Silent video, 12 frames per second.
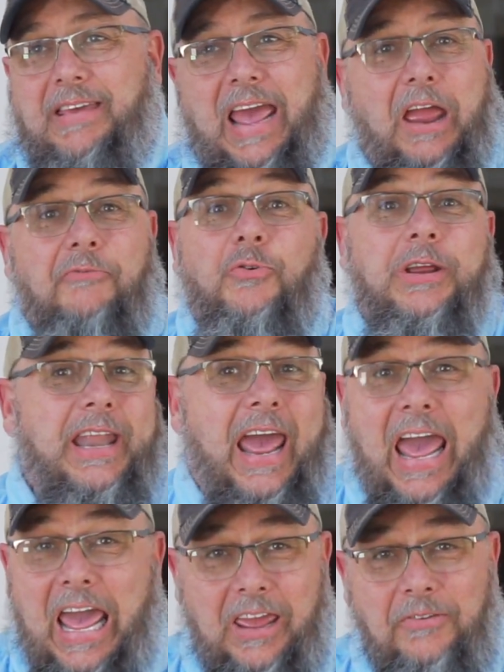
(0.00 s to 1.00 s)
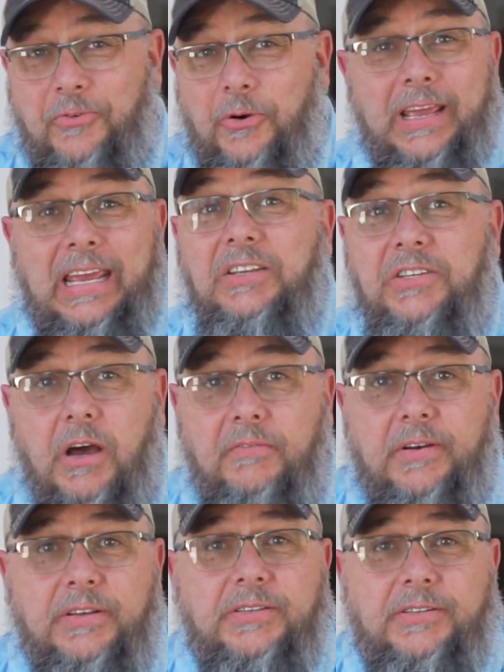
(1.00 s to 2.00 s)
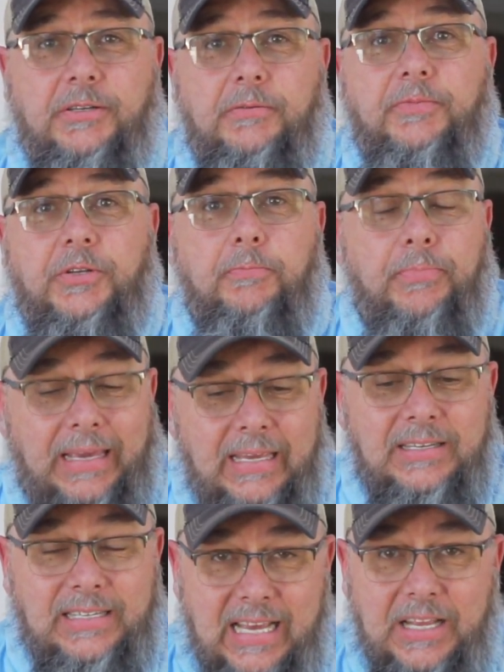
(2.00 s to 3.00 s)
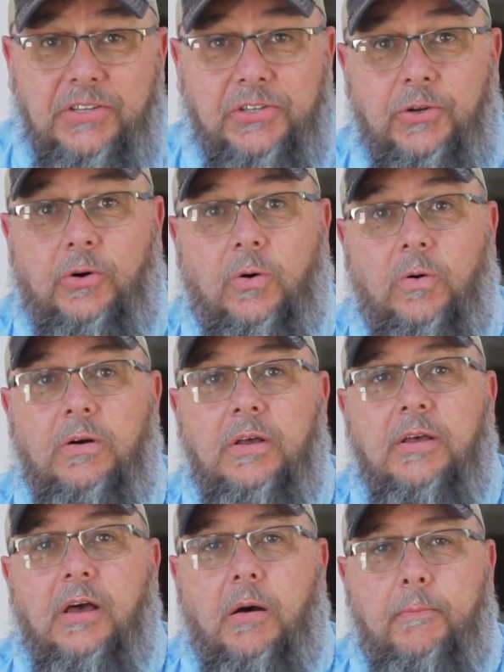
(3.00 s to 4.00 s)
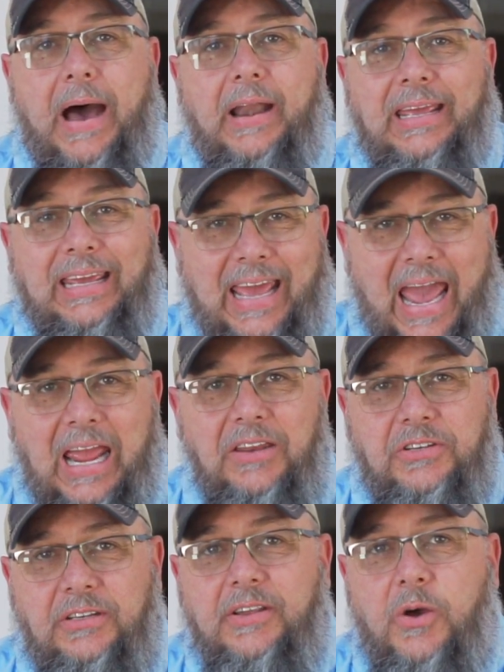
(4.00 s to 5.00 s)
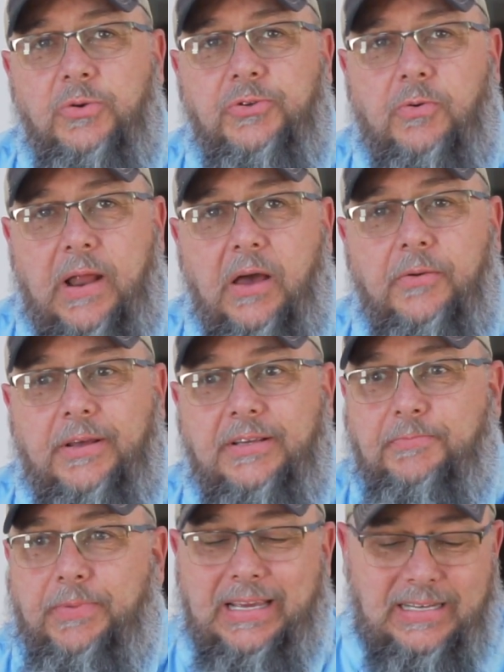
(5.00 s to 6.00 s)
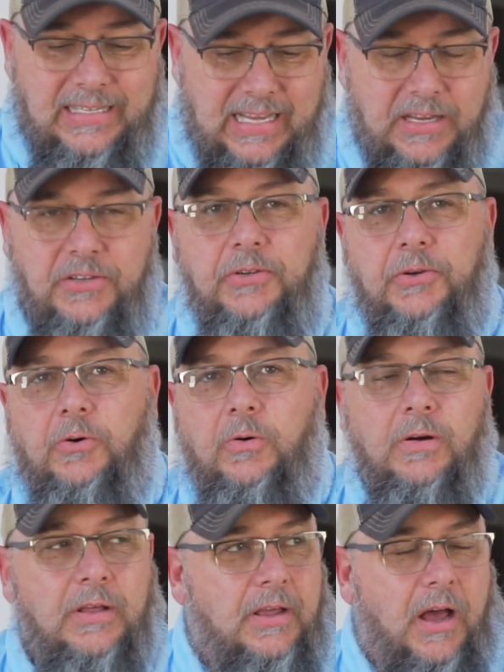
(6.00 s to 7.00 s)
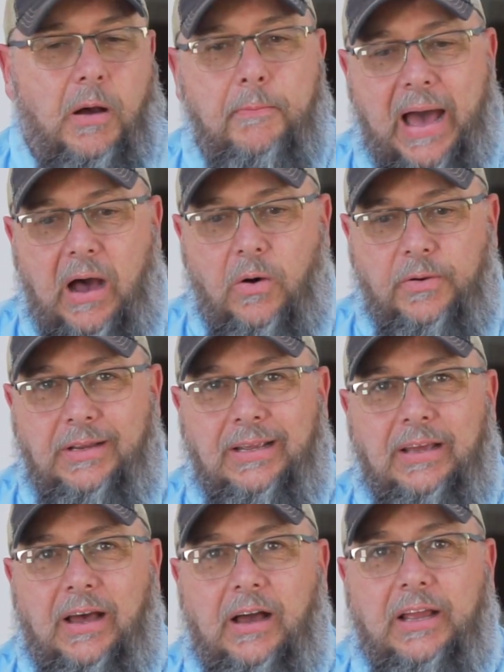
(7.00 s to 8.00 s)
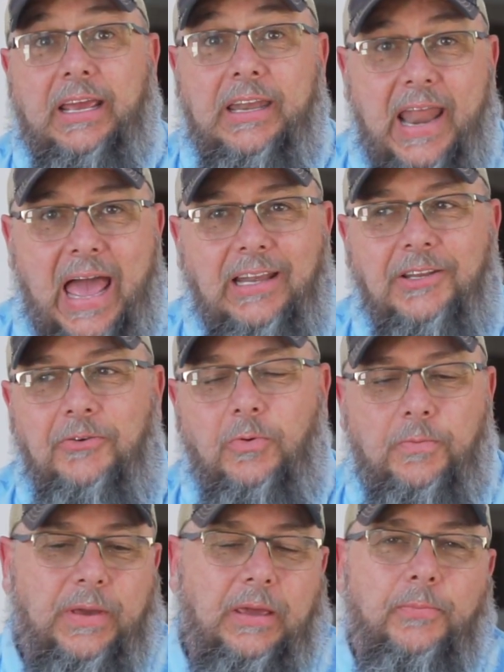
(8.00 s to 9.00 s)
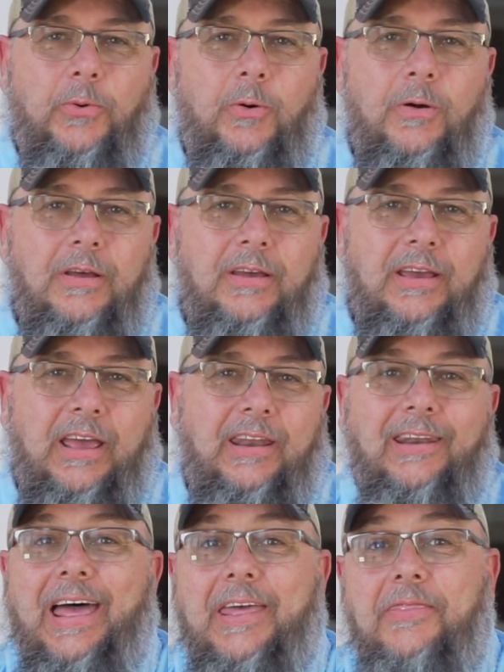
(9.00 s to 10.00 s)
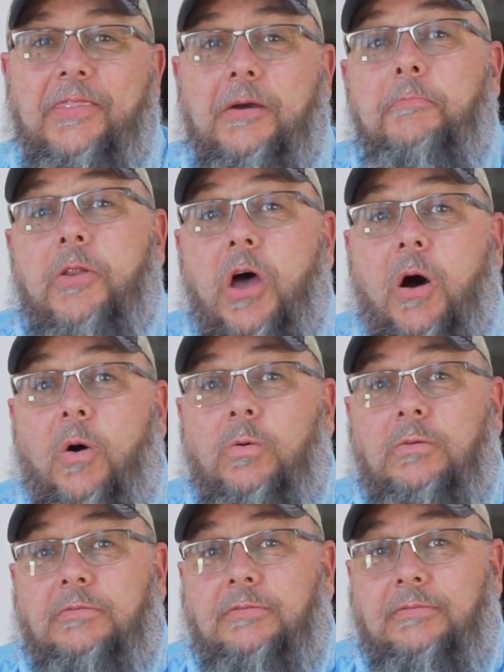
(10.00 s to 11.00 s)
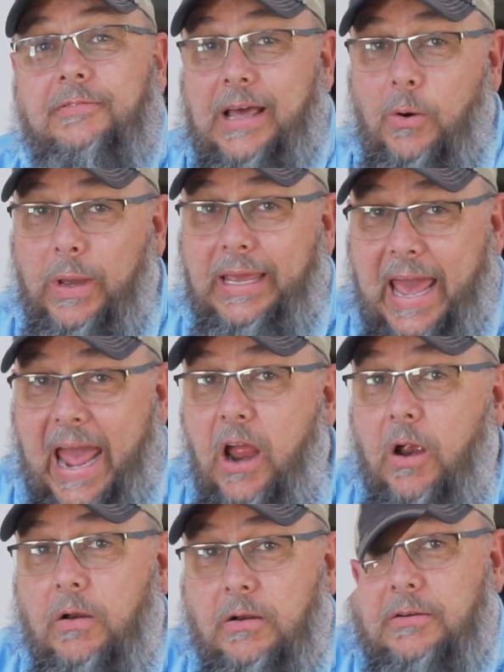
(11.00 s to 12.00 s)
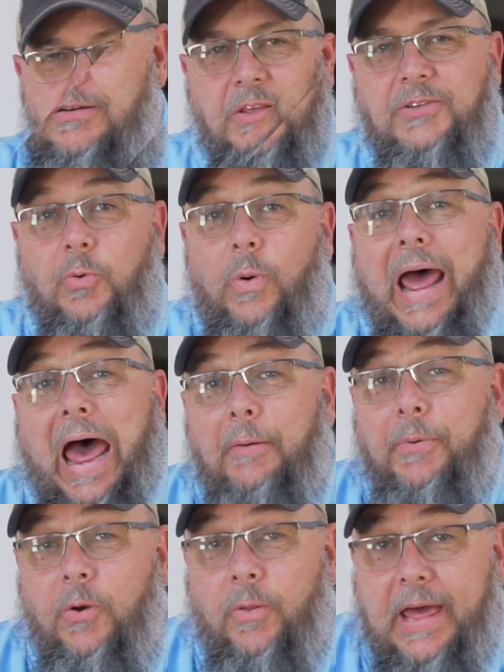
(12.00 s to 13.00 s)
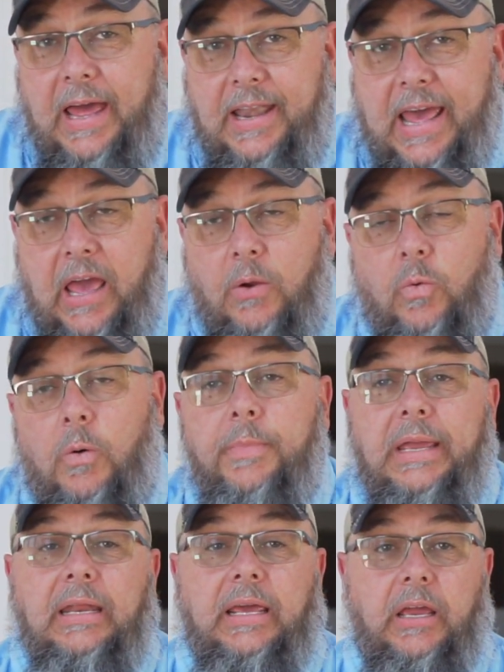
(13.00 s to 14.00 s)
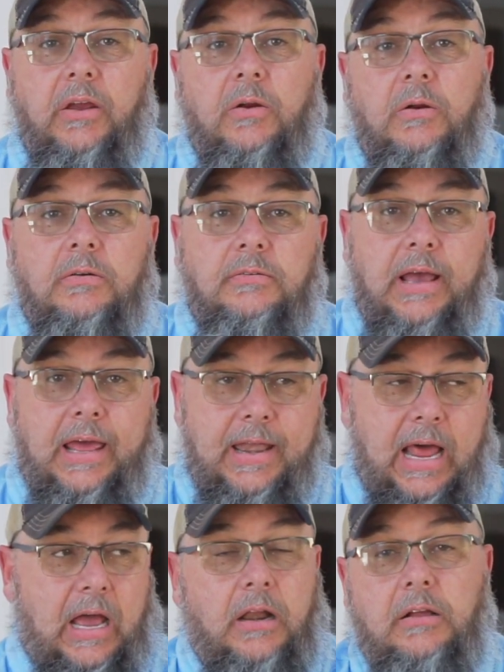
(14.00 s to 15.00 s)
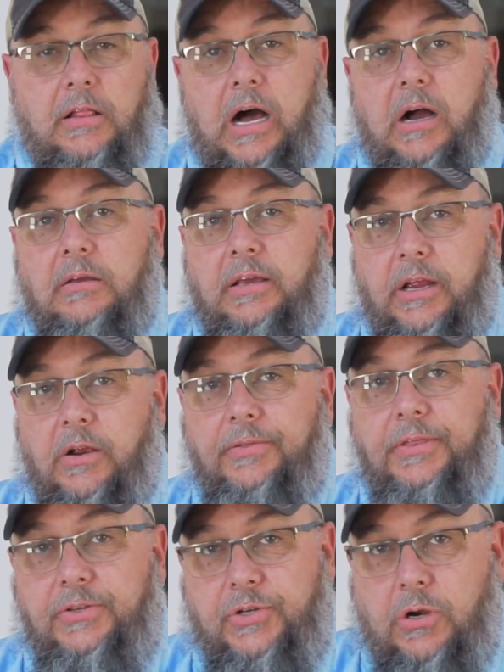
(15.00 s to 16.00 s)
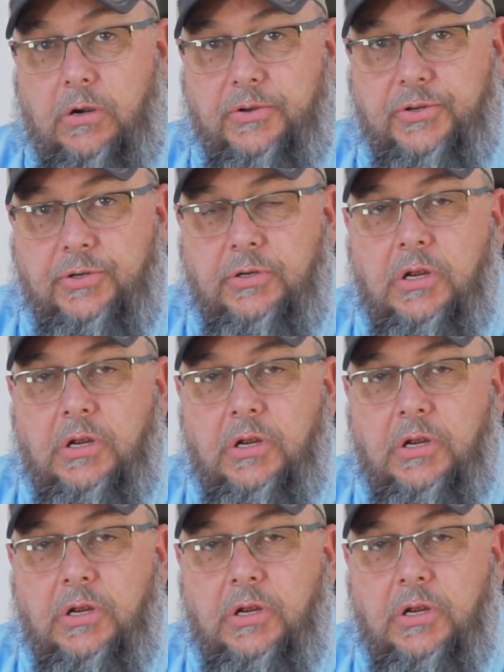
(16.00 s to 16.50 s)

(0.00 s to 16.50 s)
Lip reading: every day for each of us to be intentional about engaging those around us, be intentional about connecting with people and letting them know that we care. So what happened on that day? We'll meet here at 9 o'clock here at the church.